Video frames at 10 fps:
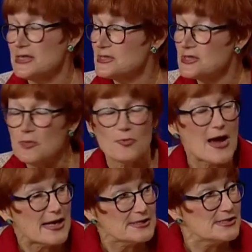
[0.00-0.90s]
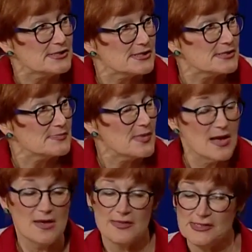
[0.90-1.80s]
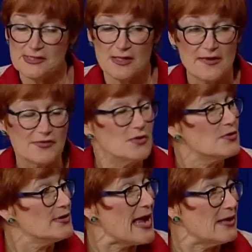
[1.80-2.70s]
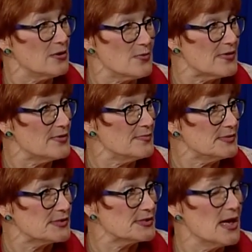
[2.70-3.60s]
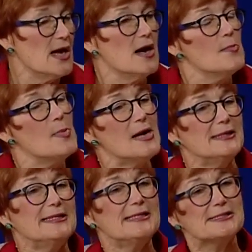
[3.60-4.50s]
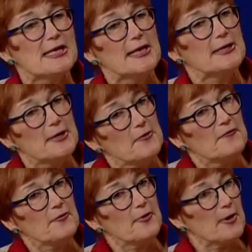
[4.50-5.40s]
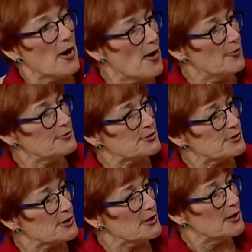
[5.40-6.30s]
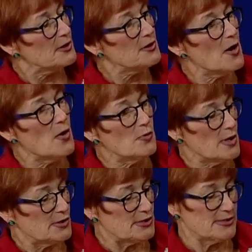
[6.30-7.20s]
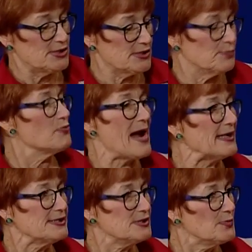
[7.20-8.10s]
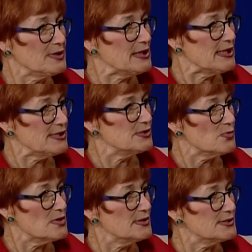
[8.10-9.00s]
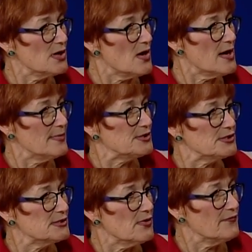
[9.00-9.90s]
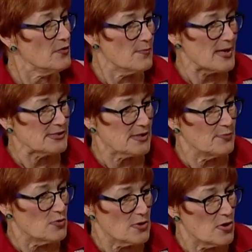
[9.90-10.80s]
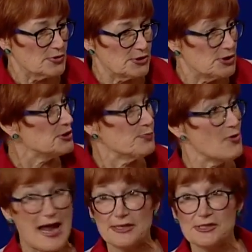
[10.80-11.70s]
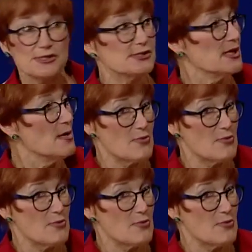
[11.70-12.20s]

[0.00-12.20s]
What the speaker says: Kids still practice. They still have to learn algorithms. But it's like, if you're a coach, do you just practice with the kids all the time? And so if you're a basketball coach, do you just practice?